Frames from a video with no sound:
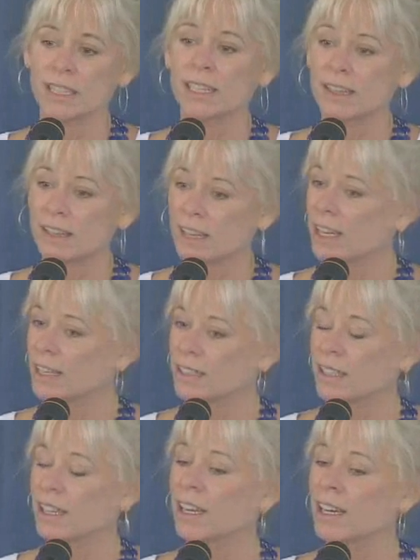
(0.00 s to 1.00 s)
that
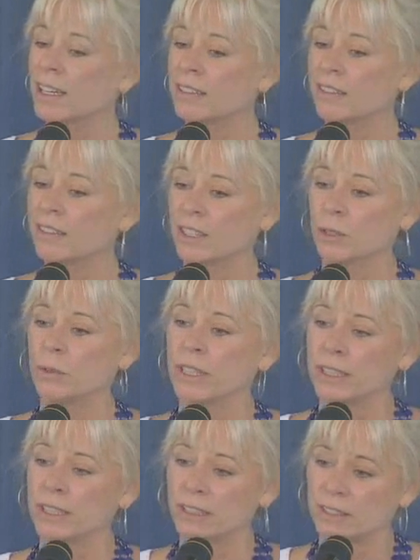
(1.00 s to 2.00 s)
is alive and
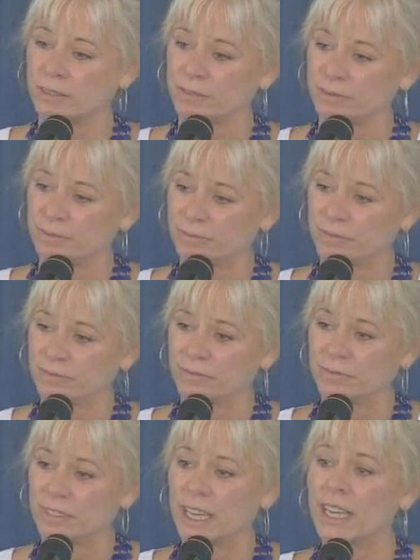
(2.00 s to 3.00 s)
awake
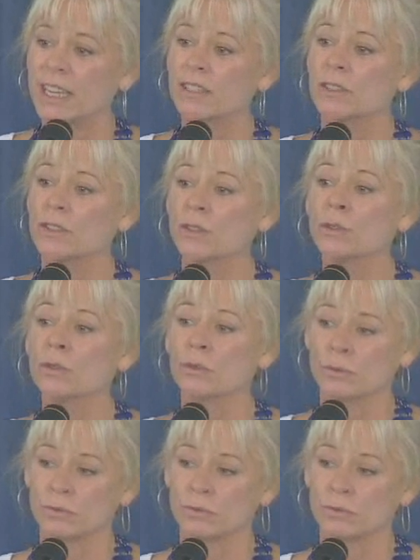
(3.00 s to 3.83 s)
as you.